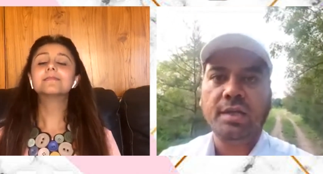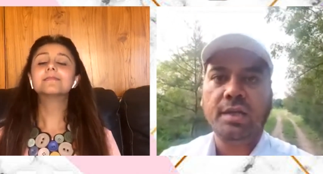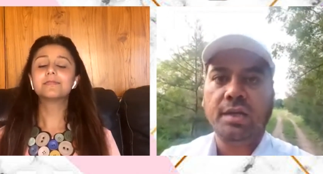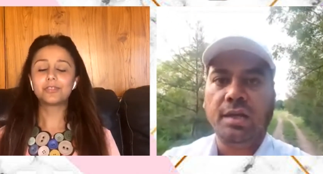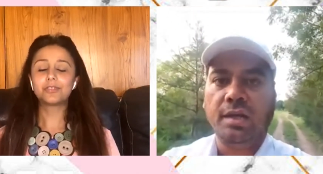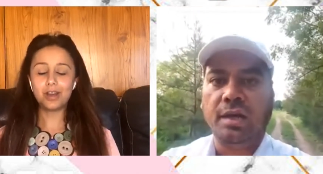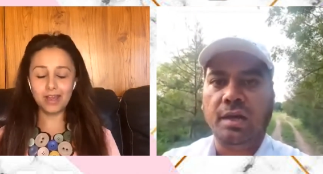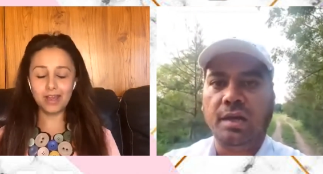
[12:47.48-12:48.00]

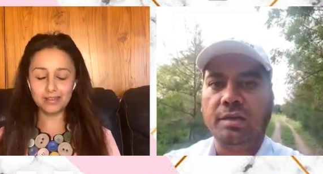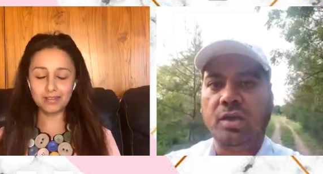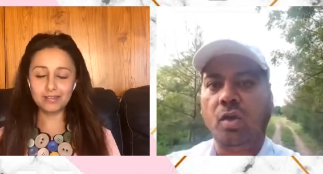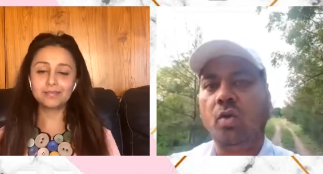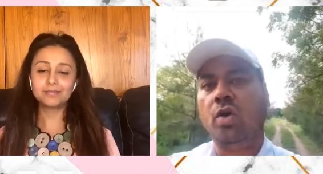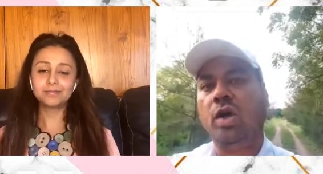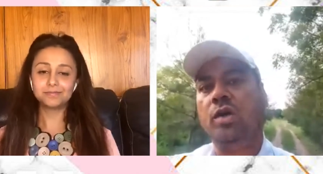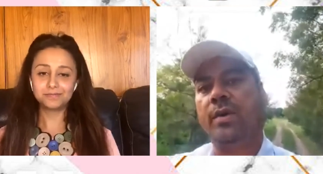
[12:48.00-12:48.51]
Speaker 1: Uh, the
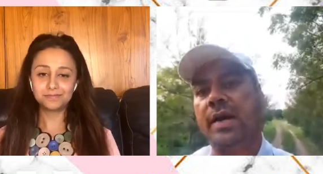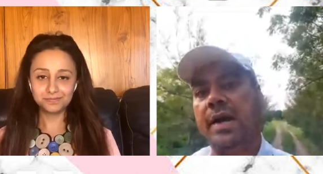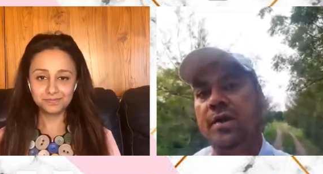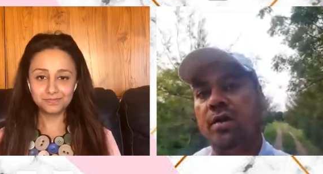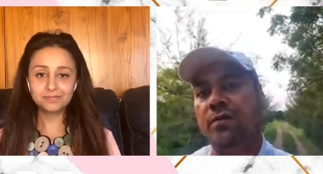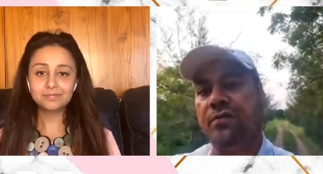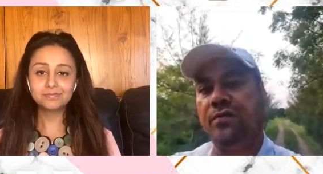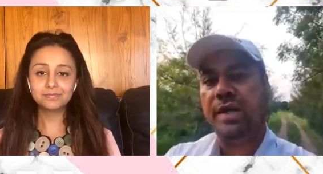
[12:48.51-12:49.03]
old variety
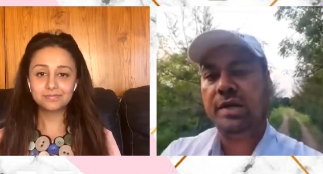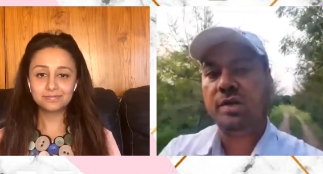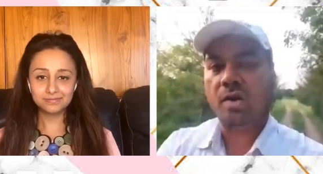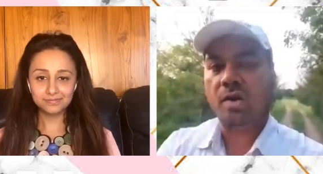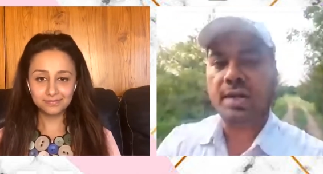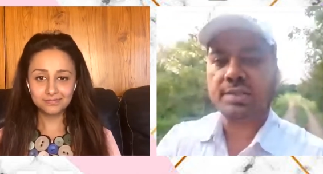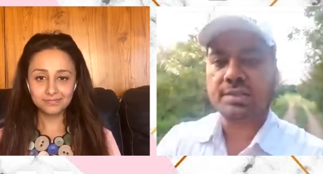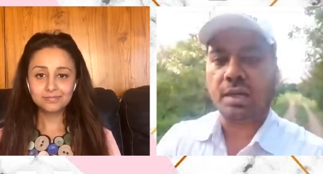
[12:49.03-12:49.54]
wheat
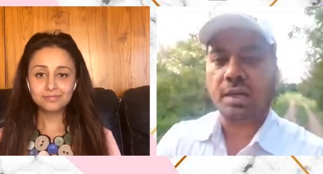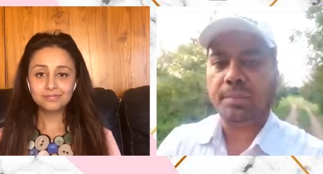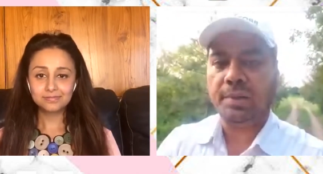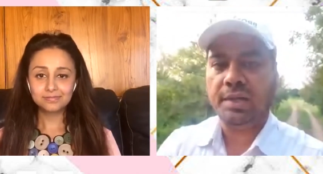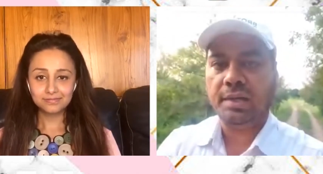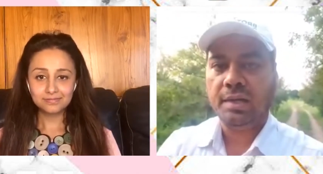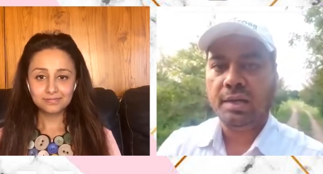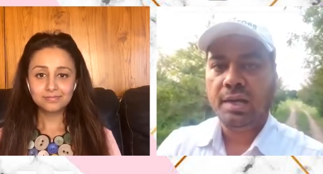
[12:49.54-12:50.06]
called as
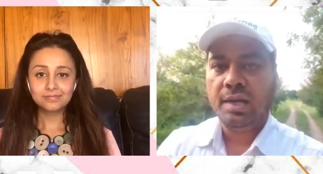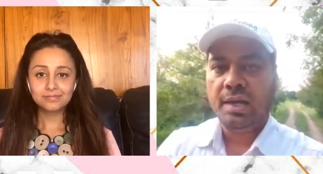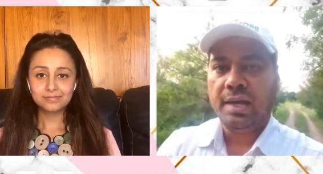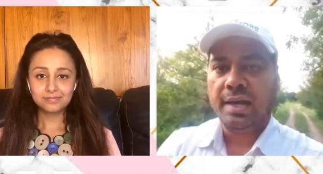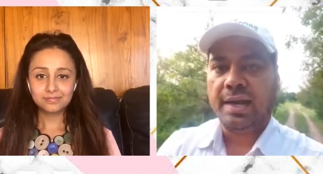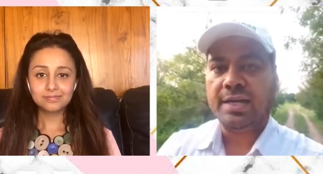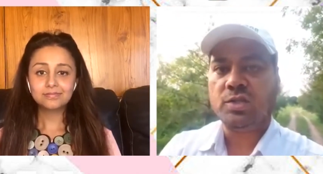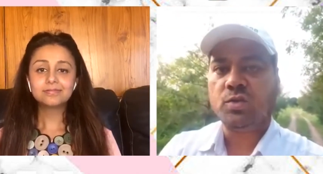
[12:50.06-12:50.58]
khapli
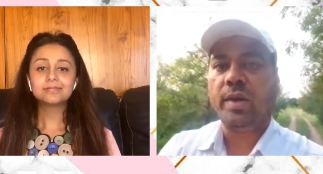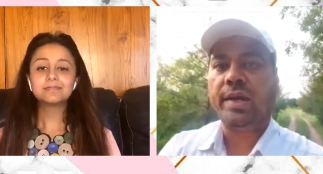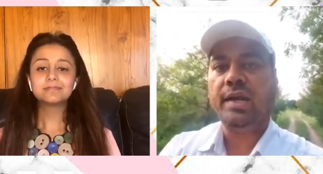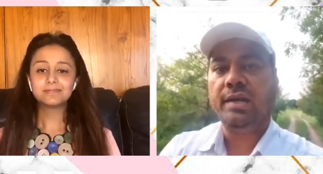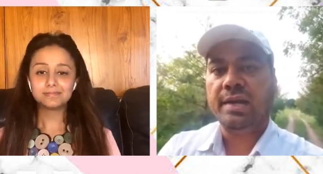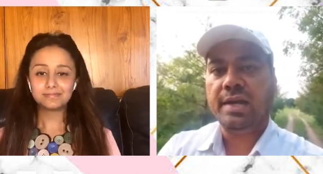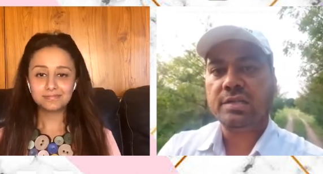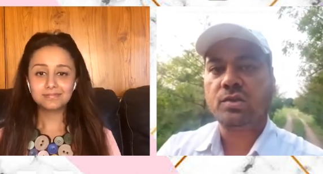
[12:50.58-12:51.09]
has
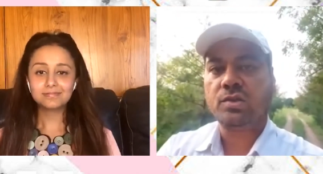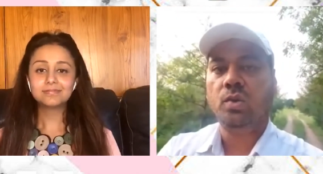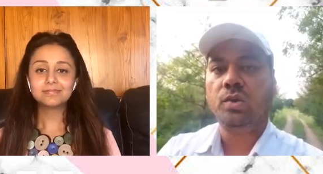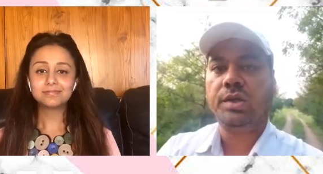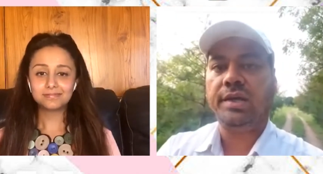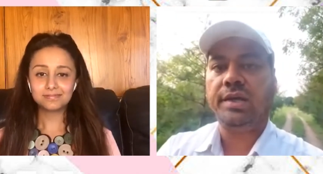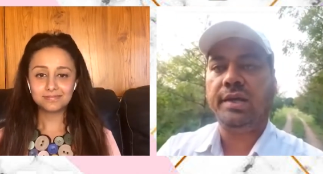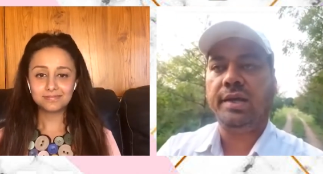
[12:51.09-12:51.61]
very less
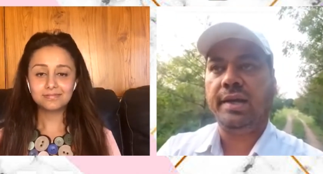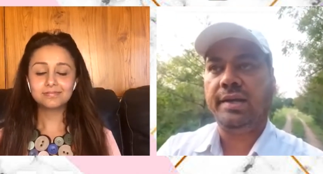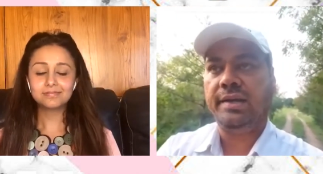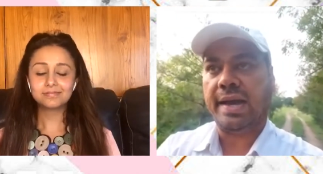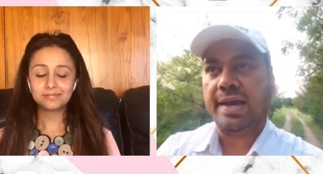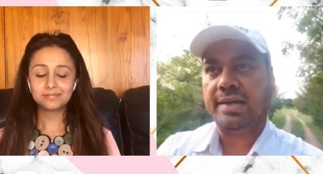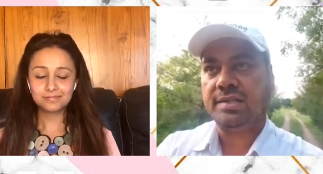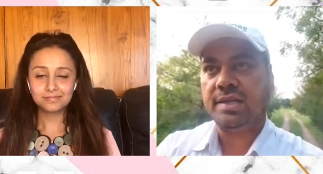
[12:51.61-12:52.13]
gluten. It
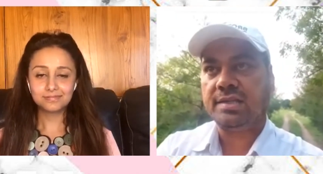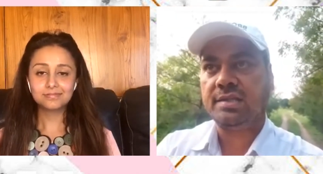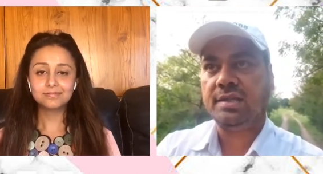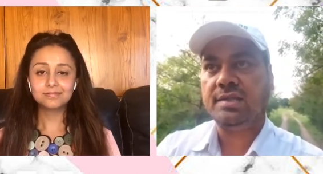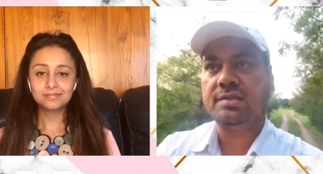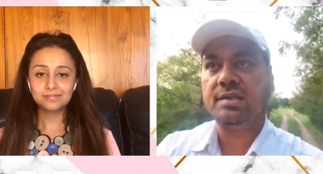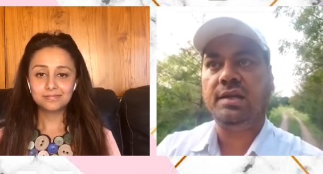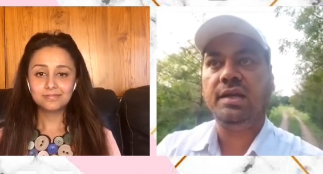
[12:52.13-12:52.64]
digests
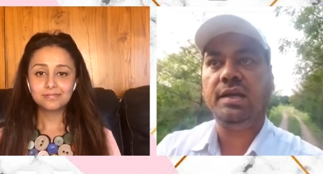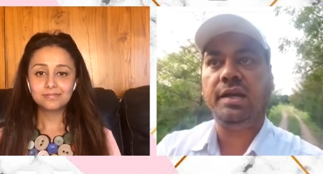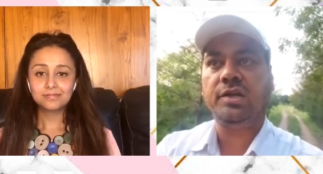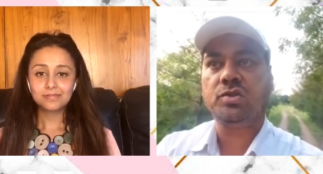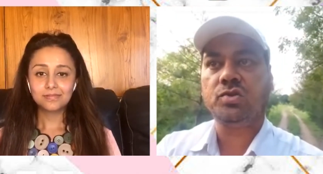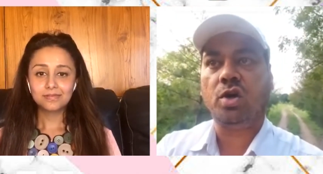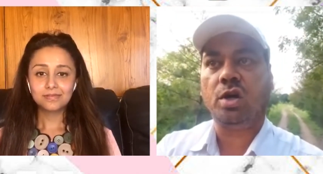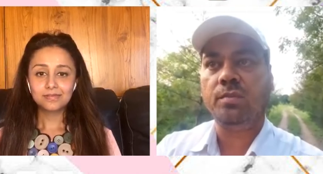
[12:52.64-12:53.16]
easily. It
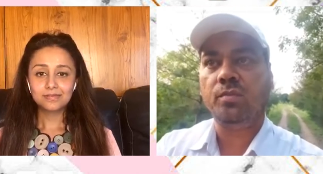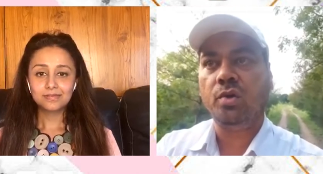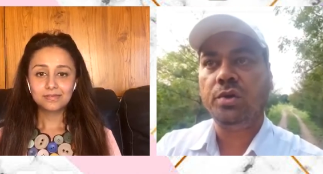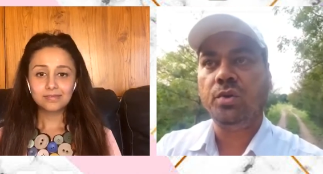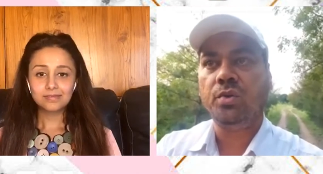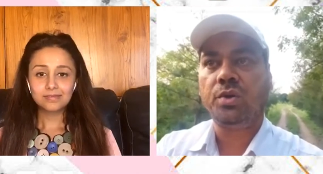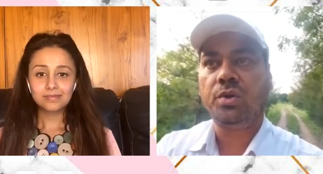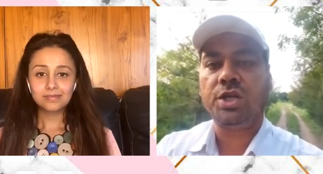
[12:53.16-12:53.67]
has got more
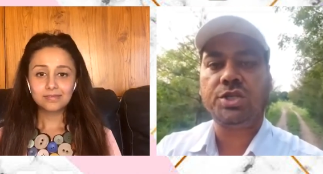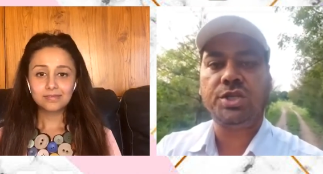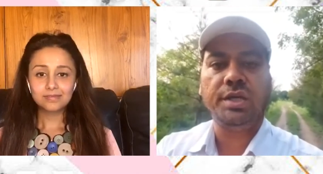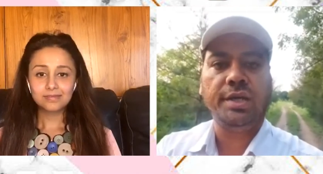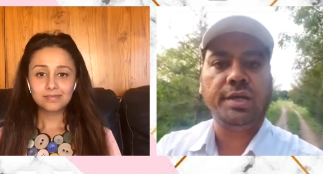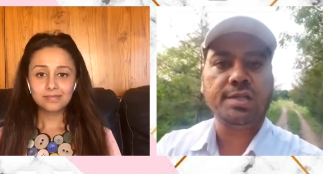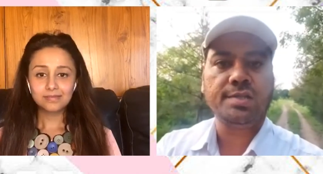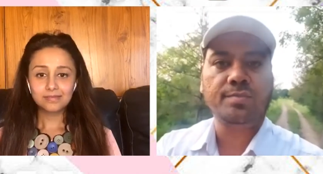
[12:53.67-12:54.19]

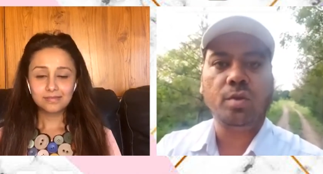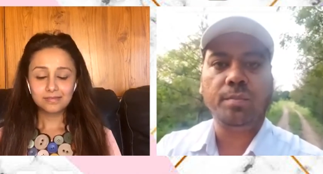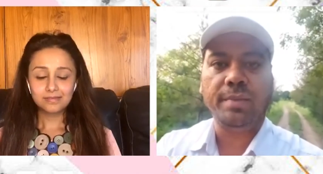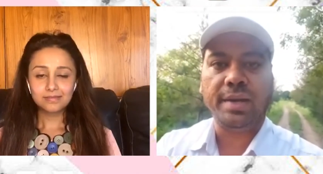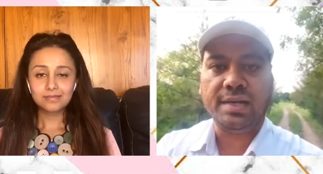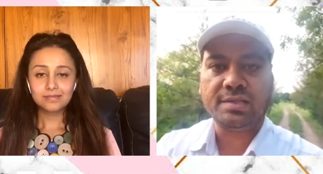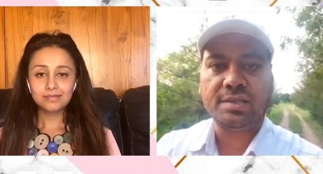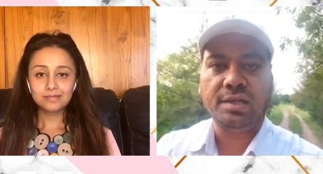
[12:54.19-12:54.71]
nutrition. It is more
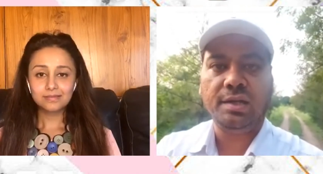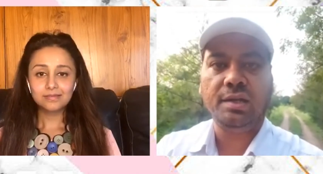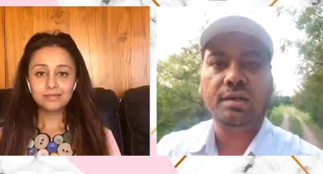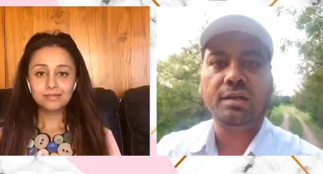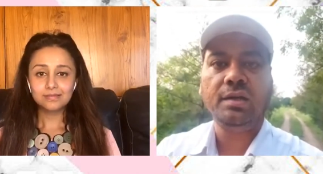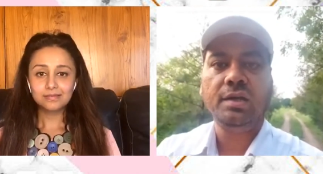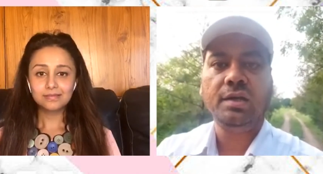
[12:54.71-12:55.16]
medicinal.